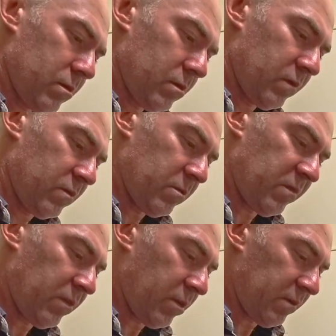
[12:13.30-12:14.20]
from
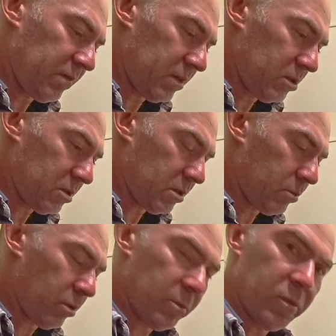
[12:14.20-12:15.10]
FIFISH, the
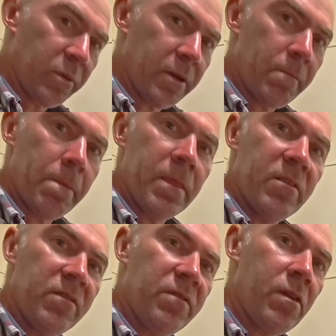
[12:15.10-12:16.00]
proper one,
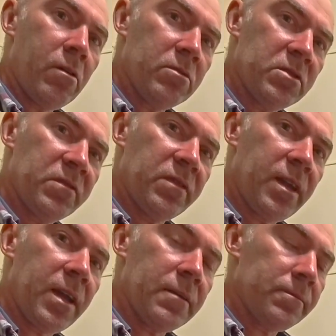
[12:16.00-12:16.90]
folds
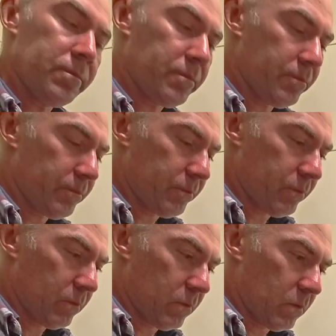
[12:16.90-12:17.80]
flat.
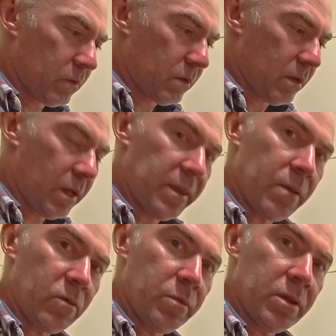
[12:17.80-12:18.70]
And that
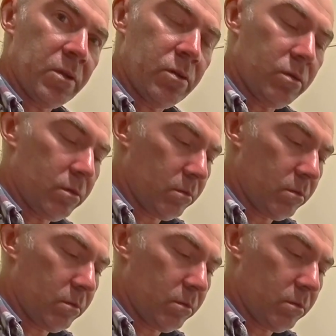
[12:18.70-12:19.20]
would be cool.